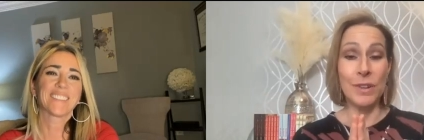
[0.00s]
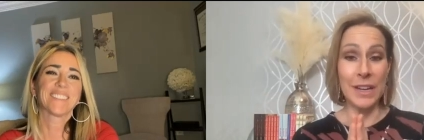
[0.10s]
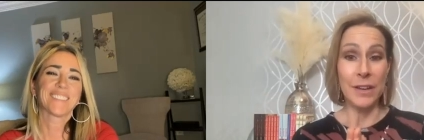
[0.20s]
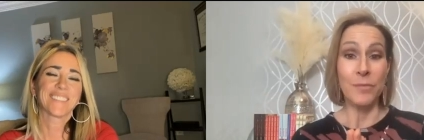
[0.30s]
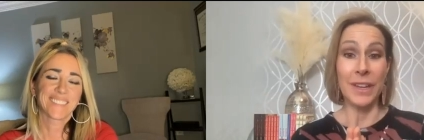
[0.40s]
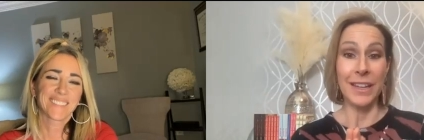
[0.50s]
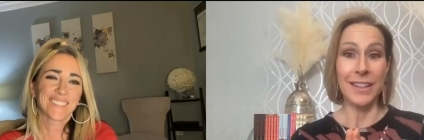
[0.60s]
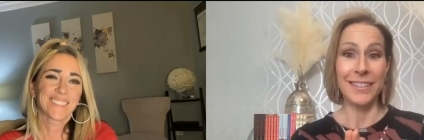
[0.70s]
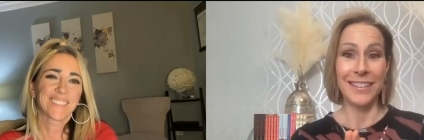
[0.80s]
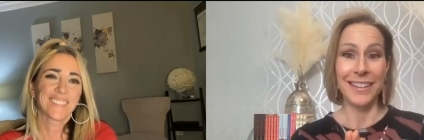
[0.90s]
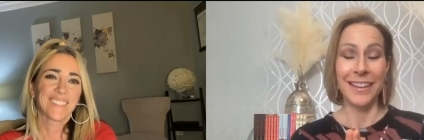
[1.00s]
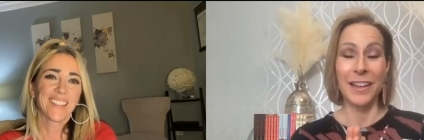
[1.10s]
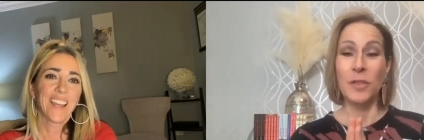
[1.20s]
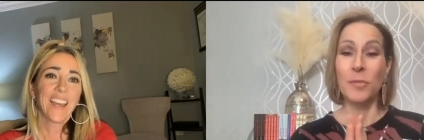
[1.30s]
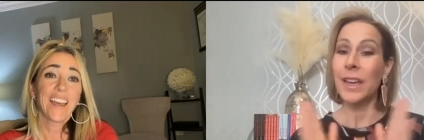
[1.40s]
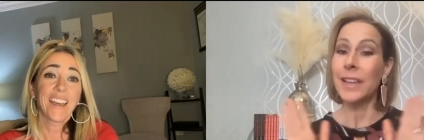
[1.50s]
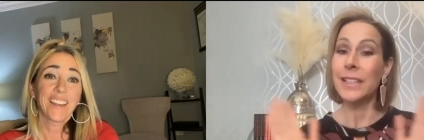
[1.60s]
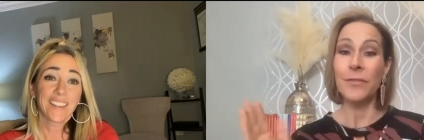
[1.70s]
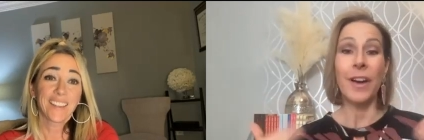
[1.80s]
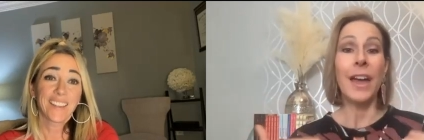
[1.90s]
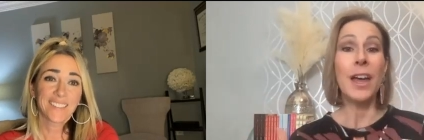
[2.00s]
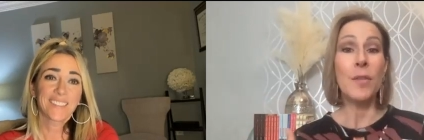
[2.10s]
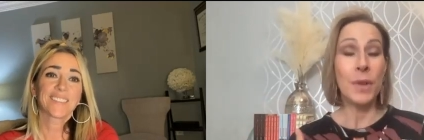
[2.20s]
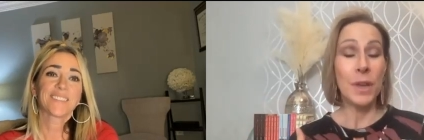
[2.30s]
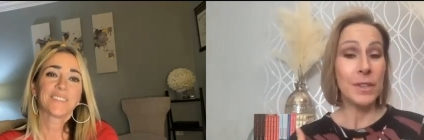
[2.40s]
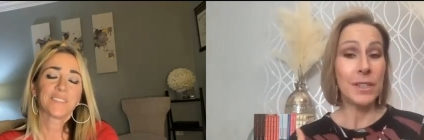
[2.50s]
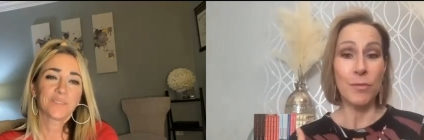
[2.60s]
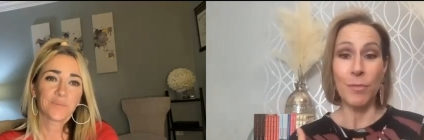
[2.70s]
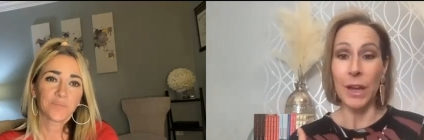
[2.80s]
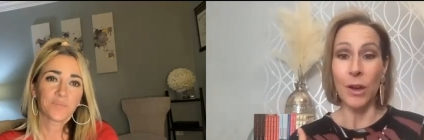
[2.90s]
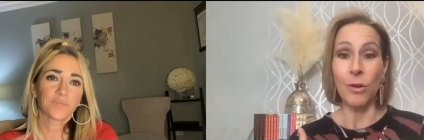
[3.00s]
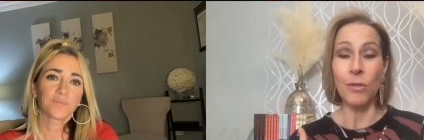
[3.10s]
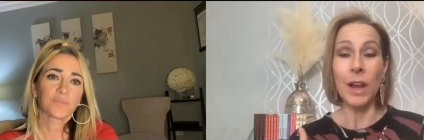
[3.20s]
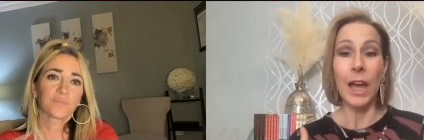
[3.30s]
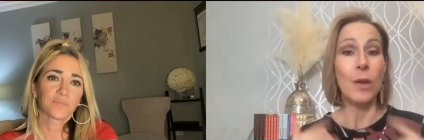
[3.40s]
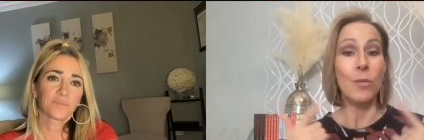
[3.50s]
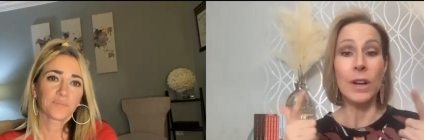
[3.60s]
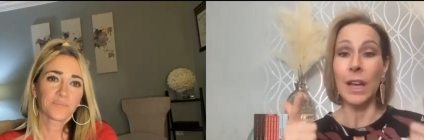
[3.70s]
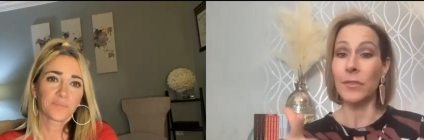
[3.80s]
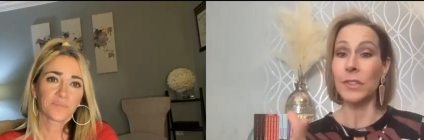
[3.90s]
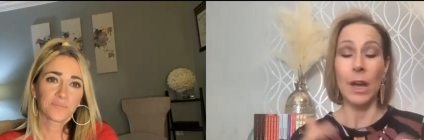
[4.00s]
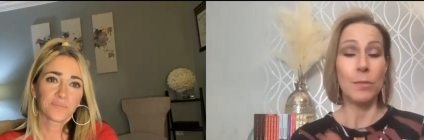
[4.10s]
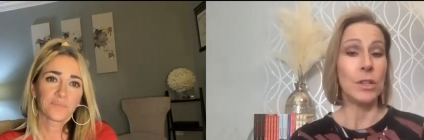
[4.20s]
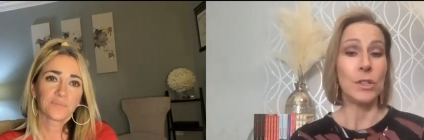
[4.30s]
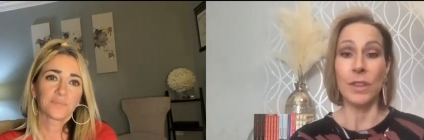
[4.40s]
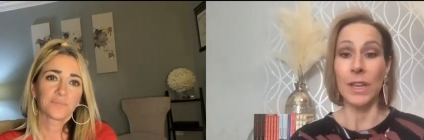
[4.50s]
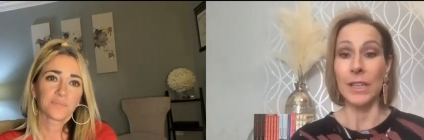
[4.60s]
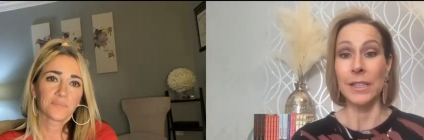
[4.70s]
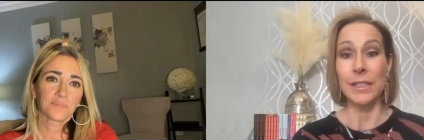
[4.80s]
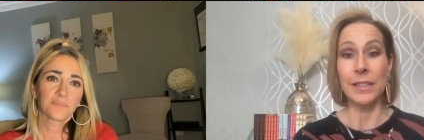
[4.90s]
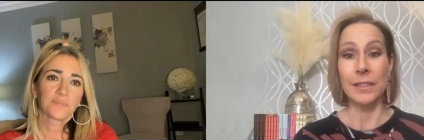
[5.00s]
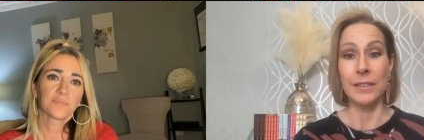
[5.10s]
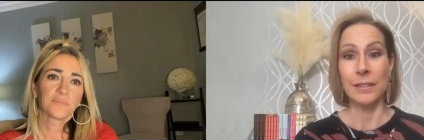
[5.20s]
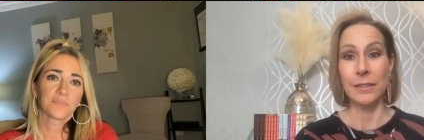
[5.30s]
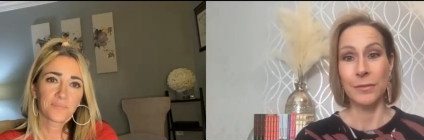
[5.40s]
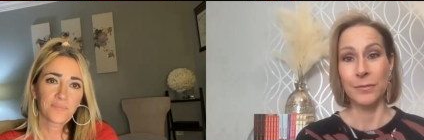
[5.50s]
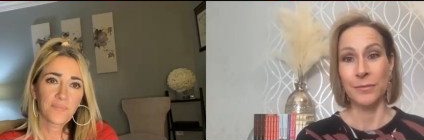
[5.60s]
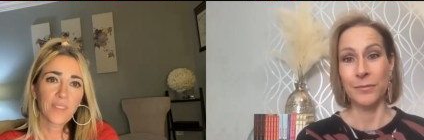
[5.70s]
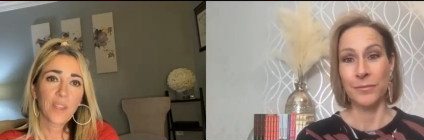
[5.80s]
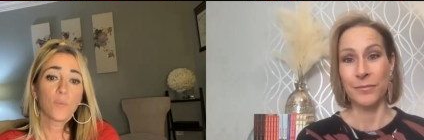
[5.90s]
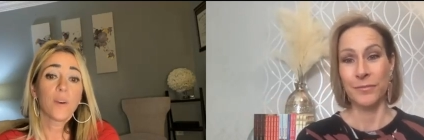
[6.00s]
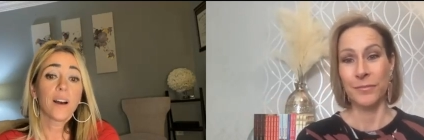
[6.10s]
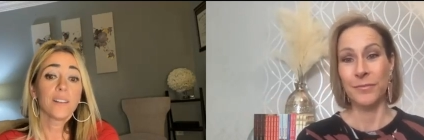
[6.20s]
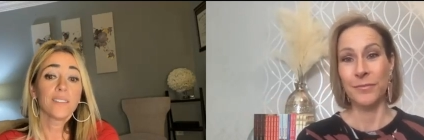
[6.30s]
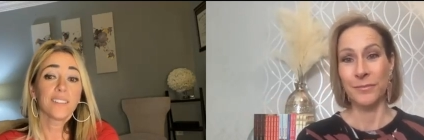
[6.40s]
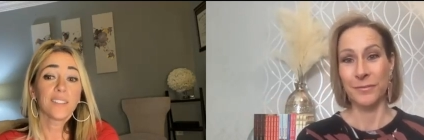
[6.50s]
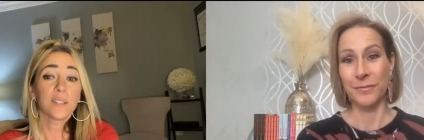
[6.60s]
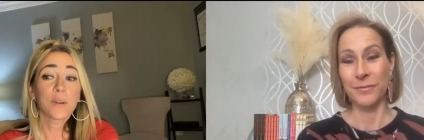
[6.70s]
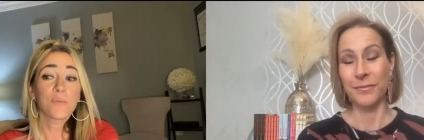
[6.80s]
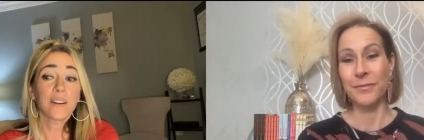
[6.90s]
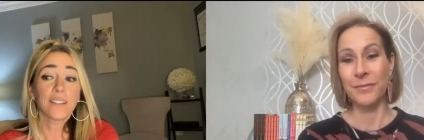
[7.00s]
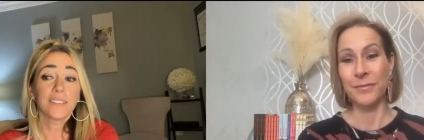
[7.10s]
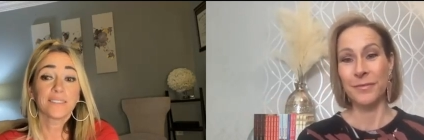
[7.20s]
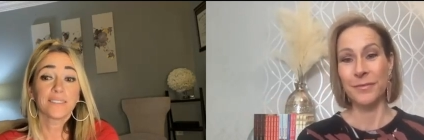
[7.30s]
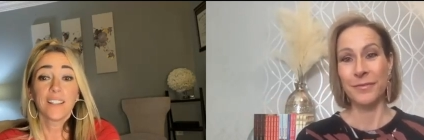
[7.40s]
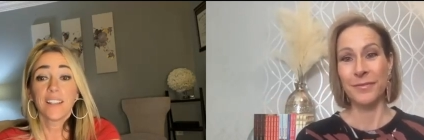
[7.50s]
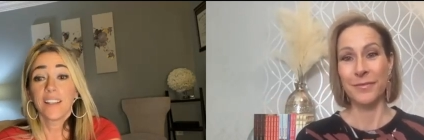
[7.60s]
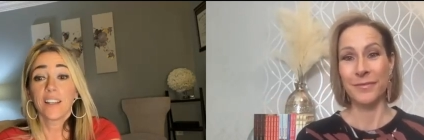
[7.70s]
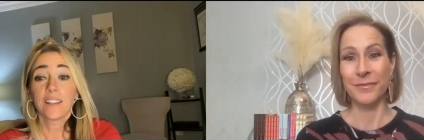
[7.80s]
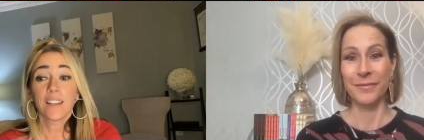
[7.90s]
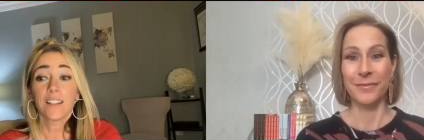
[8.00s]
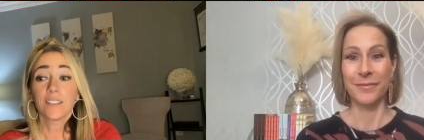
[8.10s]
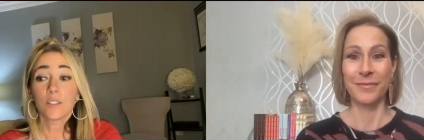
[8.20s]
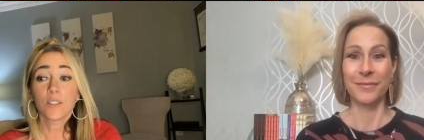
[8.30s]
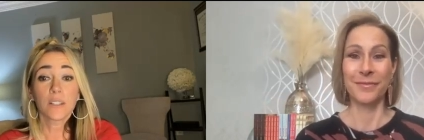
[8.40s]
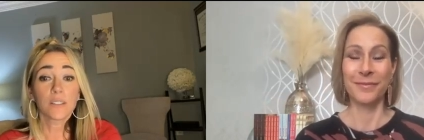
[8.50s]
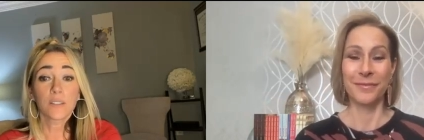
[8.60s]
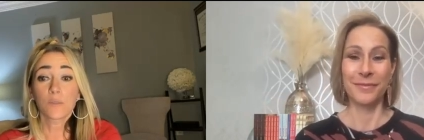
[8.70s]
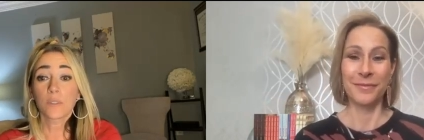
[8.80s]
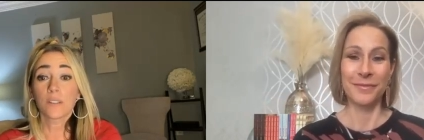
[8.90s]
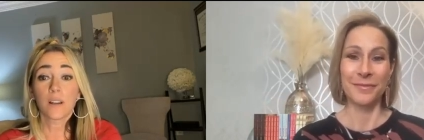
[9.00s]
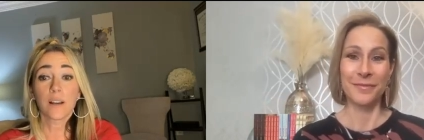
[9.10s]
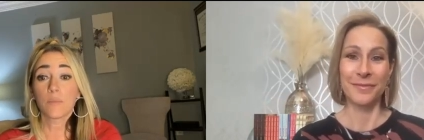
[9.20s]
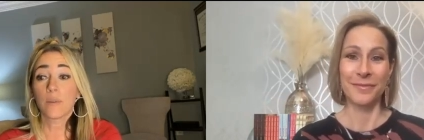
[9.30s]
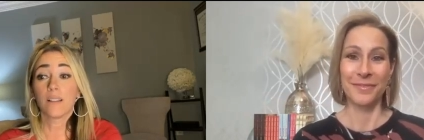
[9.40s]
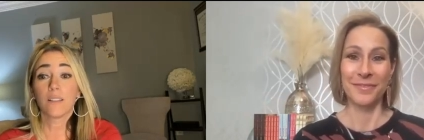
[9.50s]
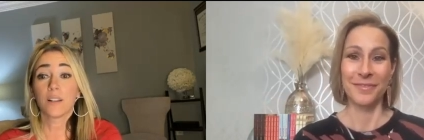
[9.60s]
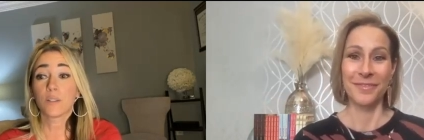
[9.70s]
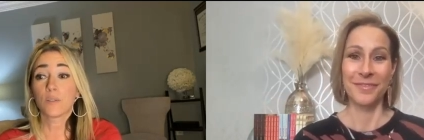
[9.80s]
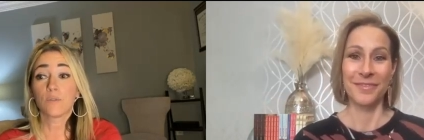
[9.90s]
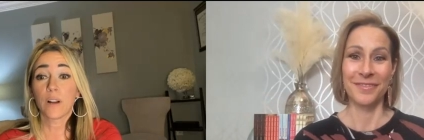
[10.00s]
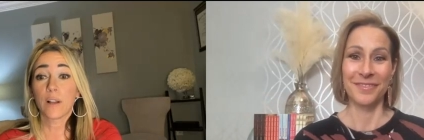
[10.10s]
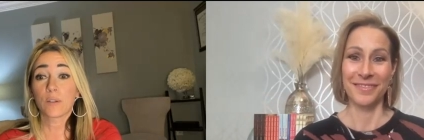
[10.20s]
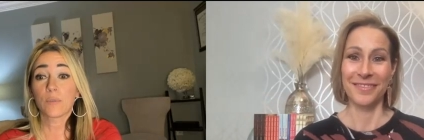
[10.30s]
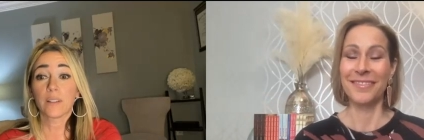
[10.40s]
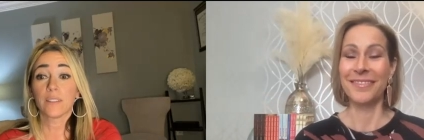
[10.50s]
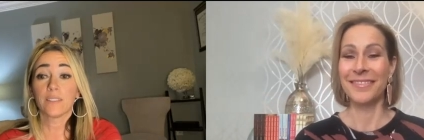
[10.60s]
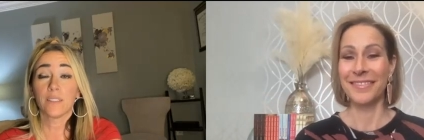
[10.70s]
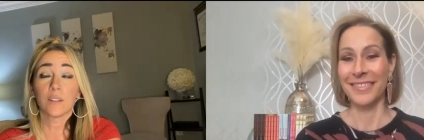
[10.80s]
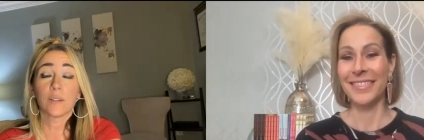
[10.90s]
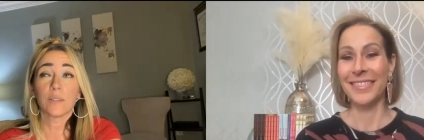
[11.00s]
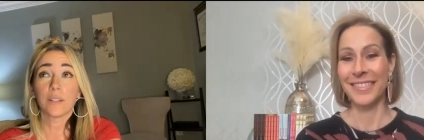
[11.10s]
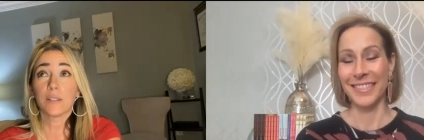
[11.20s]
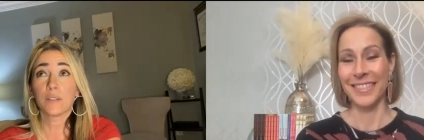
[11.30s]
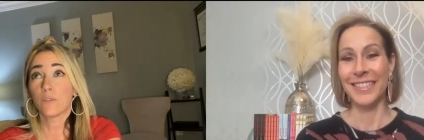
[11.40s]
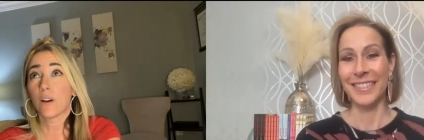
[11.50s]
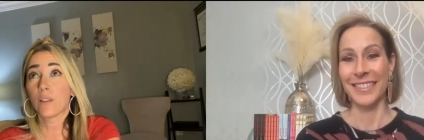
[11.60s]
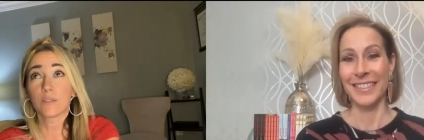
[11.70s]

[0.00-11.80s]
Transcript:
Speaker 1: need me. Because if I had babies of my own, I wouldn't have time to do this
Speaker 2: well, you know what? Again, Jesus was not a biological father, but you know, he's the father